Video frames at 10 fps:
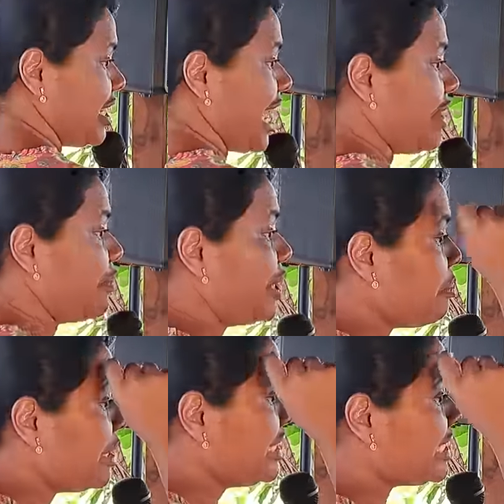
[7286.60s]
I would have
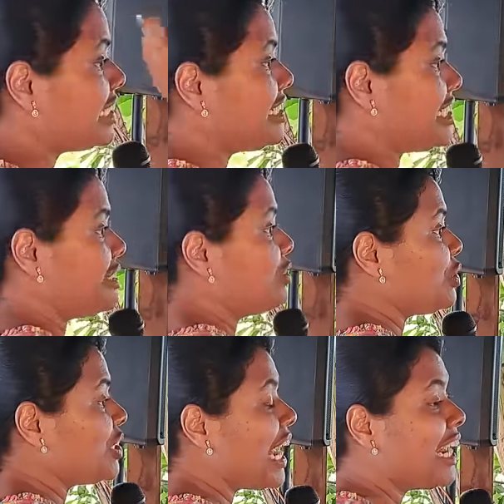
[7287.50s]
been sensitive to
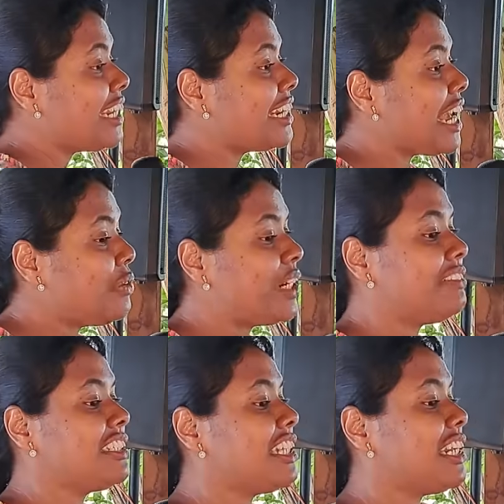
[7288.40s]
that and I would have
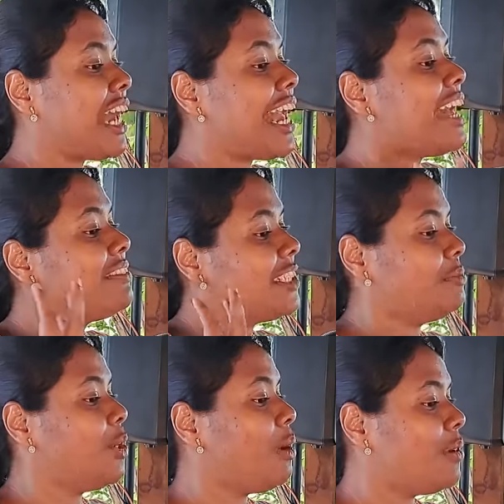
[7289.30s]
said, I have this
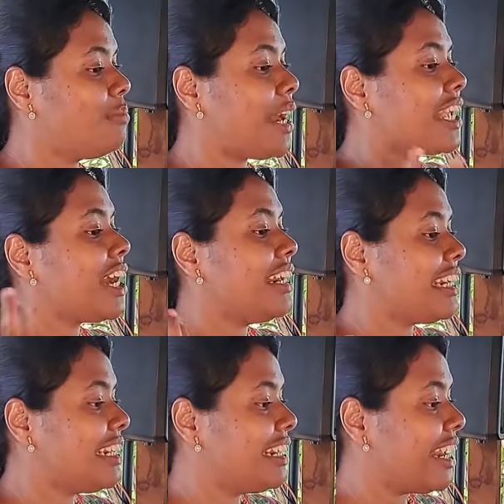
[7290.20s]
problem, I can't
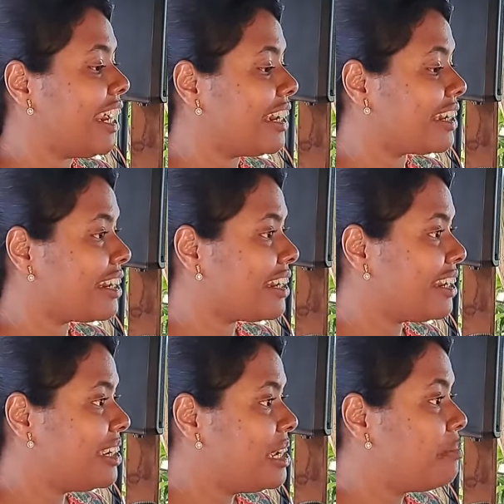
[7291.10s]
read and write.
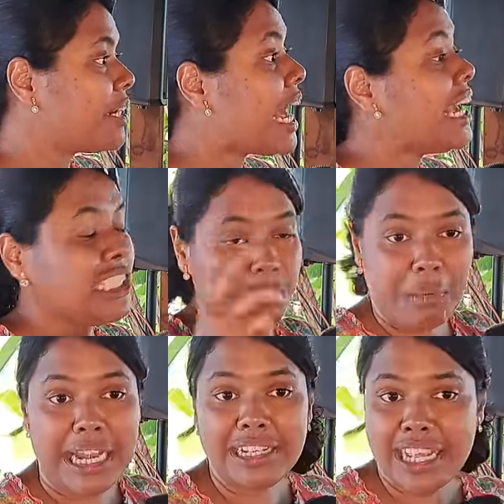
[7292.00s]
But I
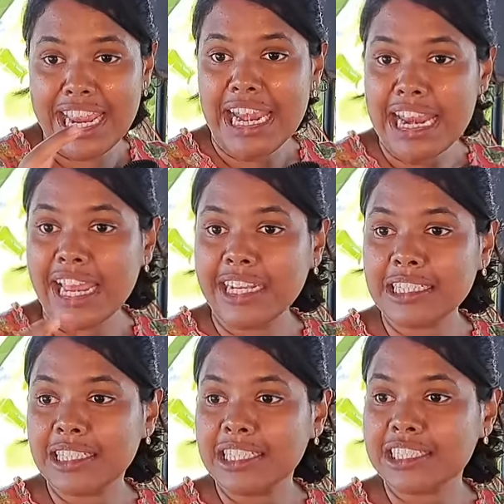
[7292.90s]
spent day and night
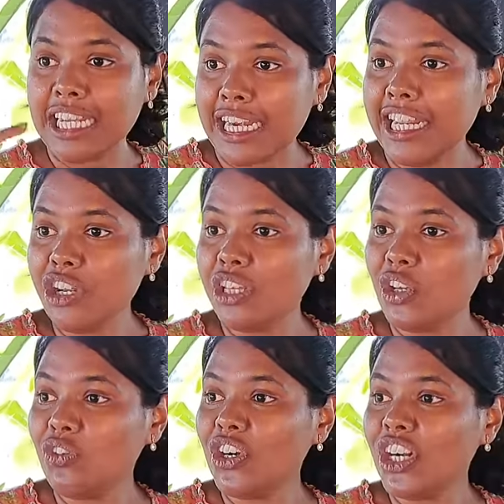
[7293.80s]
studying on the
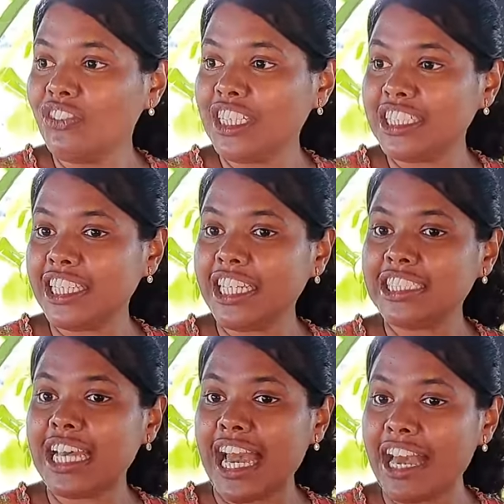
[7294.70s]
word which says,
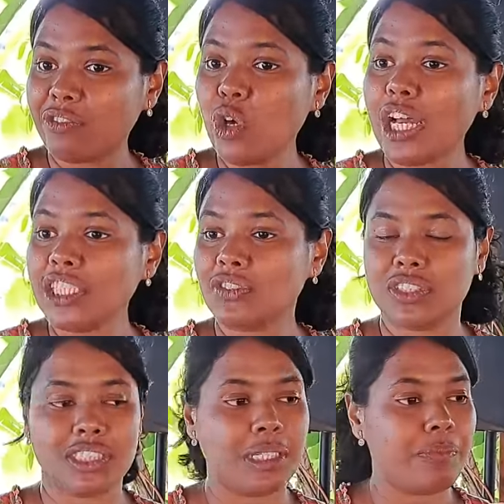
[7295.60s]
I have God's
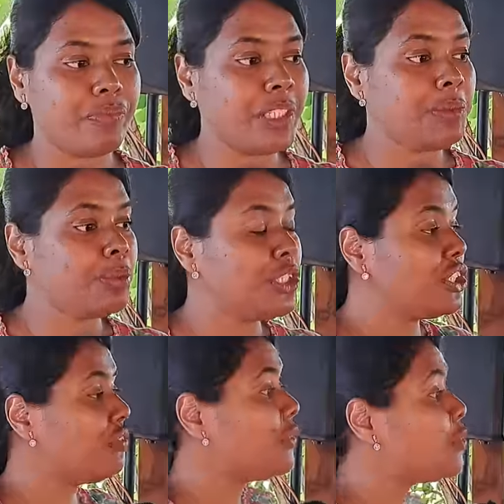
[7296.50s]
wisdom. The spirit
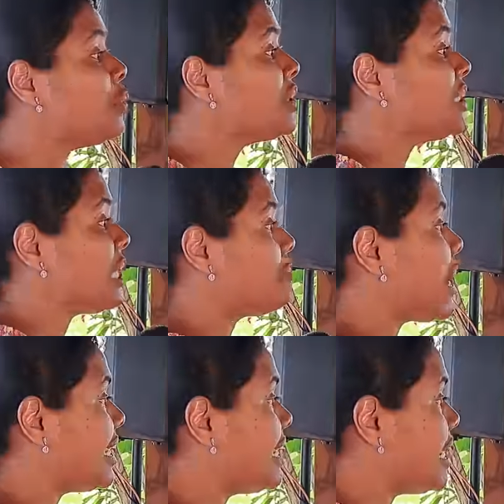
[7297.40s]
of truth is
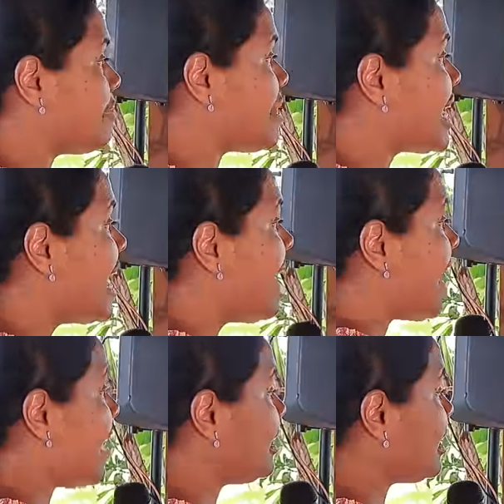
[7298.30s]
abiding in me
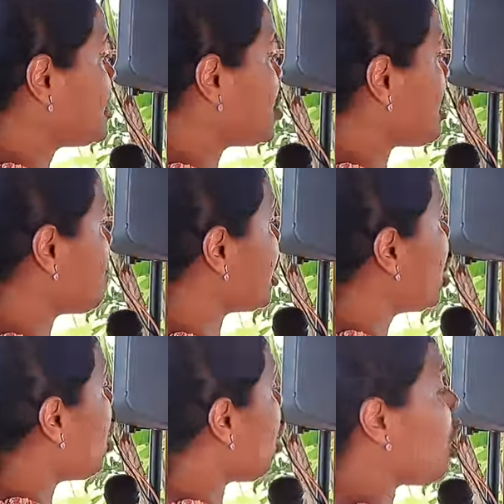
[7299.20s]
and teaching me
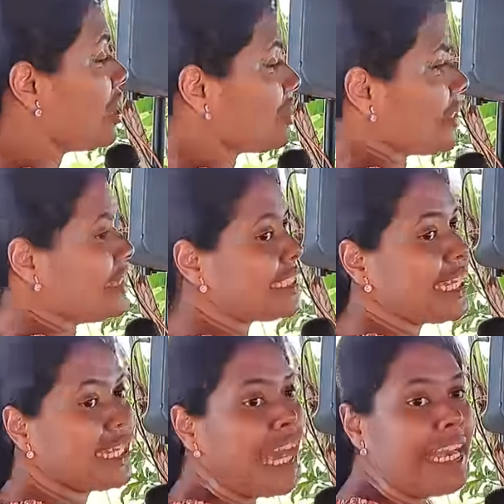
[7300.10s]
all things
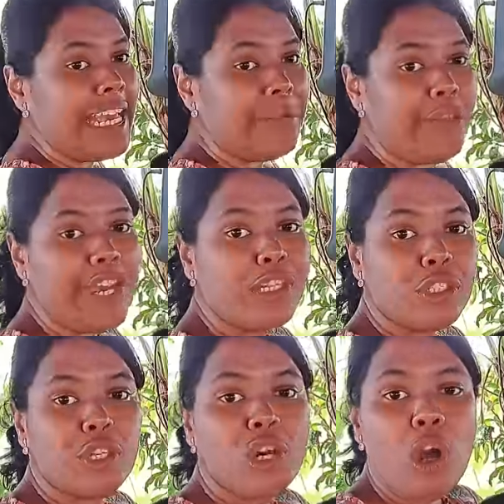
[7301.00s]
and guiding me into
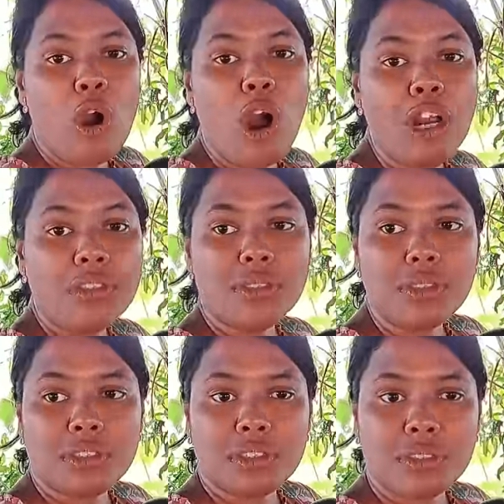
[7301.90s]
all
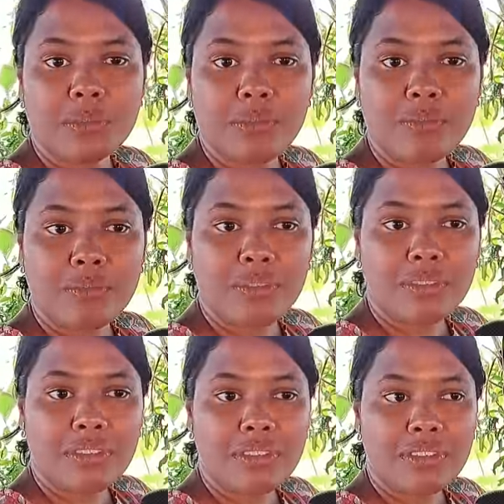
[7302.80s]
truth.
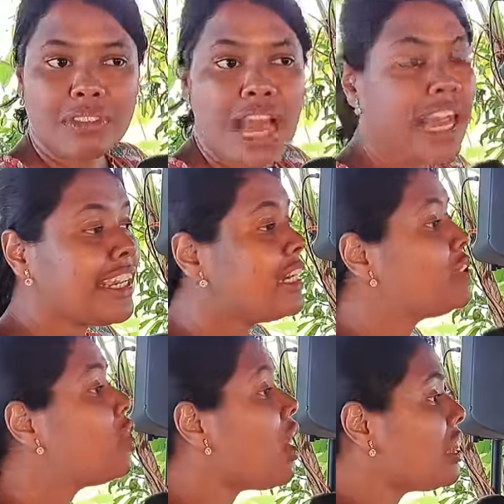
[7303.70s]
I can do
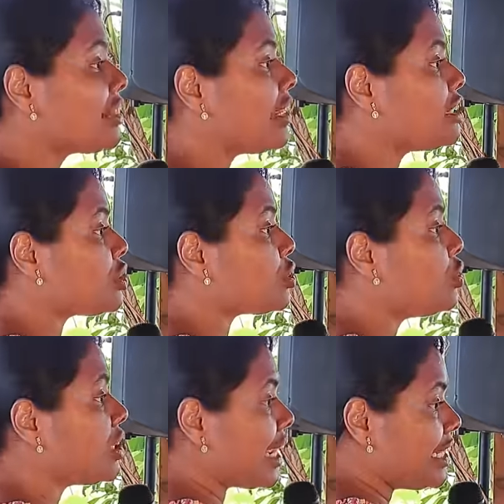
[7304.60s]
all things through
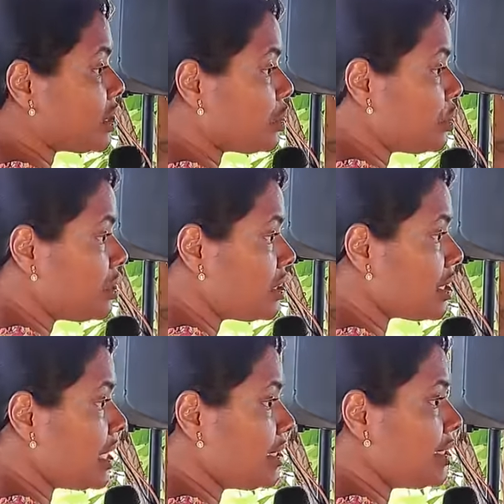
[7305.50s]
Christ who
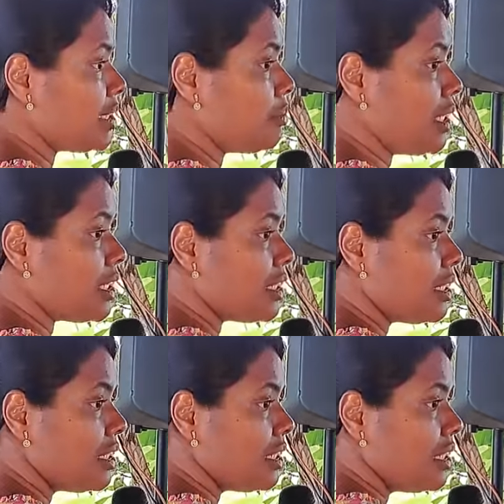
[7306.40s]
strengthens me.
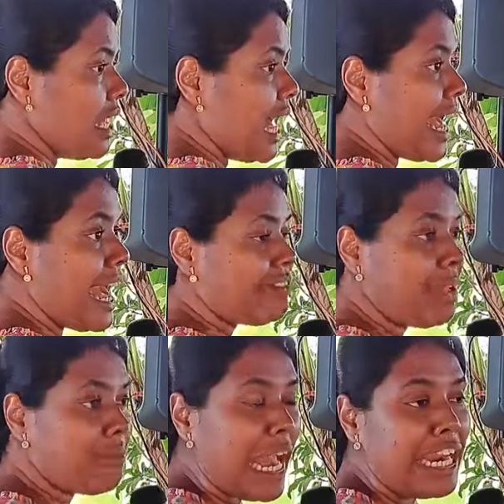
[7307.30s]
I have the
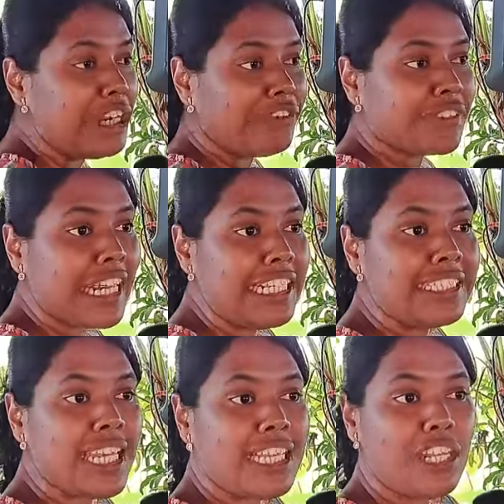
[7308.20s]
mind of Christ
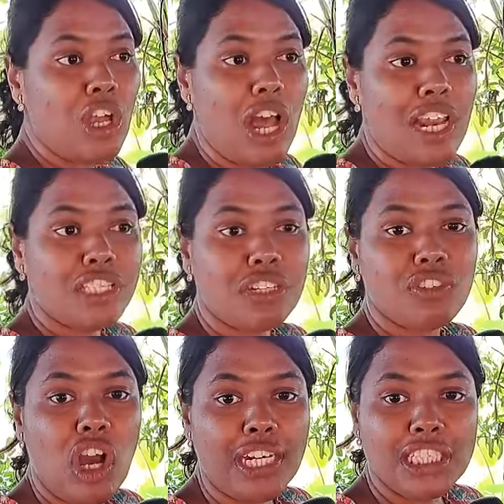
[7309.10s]
and the knowledge of
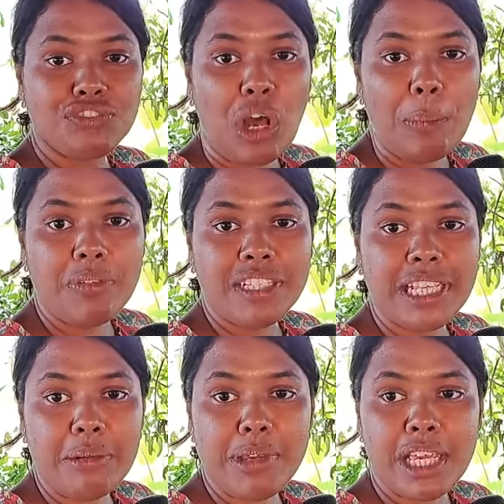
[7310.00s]
God is formed within
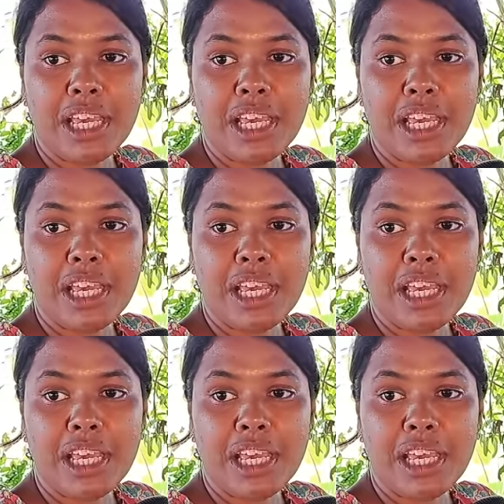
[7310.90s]
me.